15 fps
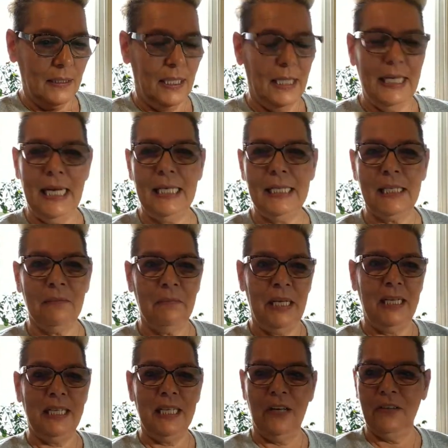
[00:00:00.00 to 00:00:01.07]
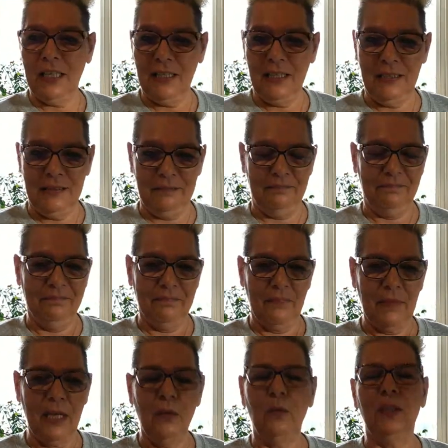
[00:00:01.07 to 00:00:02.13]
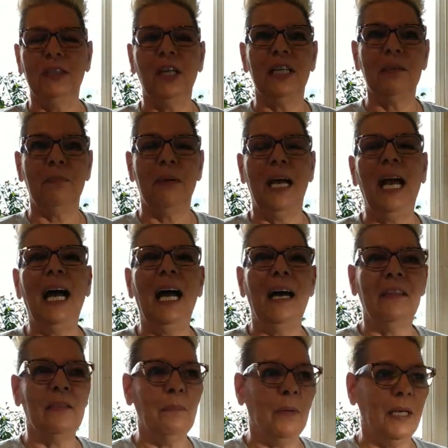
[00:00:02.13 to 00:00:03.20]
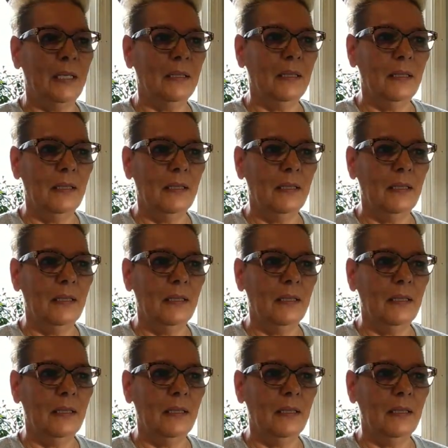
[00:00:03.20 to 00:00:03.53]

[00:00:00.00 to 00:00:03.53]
I had to make out a well, not a path, but